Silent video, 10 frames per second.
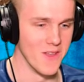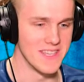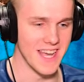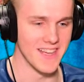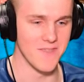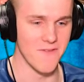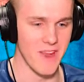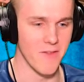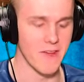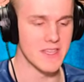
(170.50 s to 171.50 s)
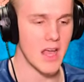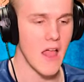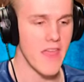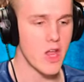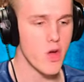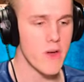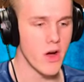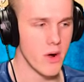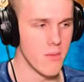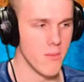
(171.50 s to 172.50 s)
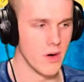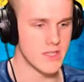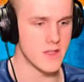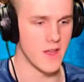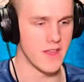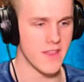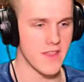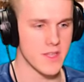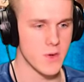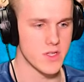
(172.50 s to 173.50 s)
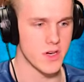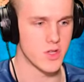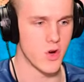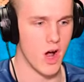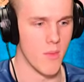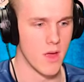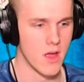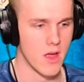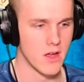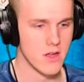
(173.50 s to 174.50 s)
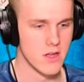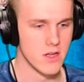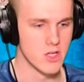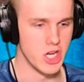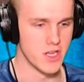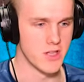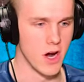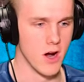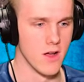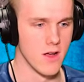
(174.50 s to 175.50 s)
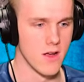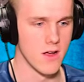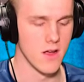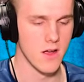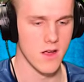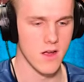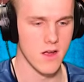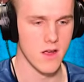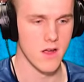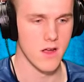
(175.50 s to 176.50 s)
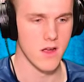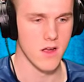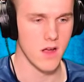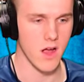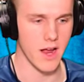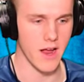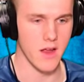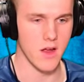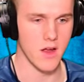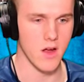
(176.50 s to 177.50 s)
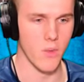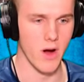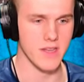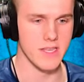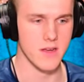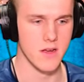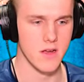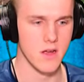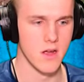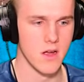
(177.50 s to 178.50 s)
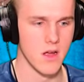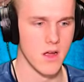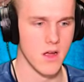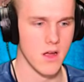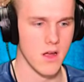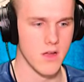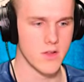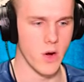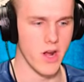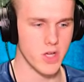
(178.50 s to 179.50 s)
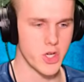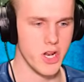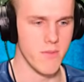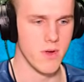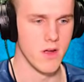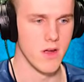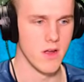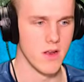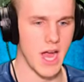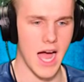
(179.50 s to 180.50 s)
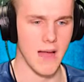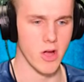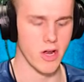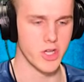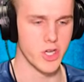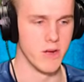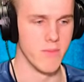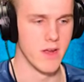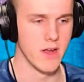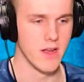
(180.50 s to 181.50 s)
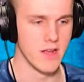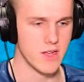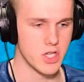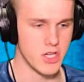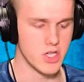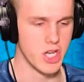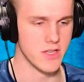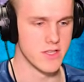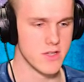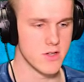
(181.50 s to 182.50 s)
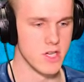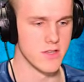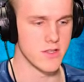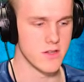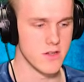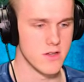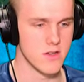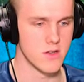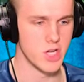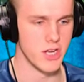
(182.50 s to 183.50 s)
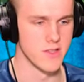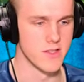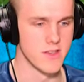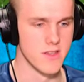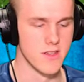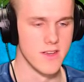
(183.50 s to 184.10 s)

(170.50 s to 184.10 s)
All these guys have fatal fields. They could be going on moisty though. I think I'm that's not, what's going to drop. I, dude, honestly, oh, shields, oh, yeah, girl. We have had an enemy drop. We've had an I, enemy drop. No Where one's shooting he? him, and I'm so happy. Do I not I shoot am, him? I have so nah, I'm not going to shoot him. The, no, Sh not, shields. Shields. Not shoot. Shields.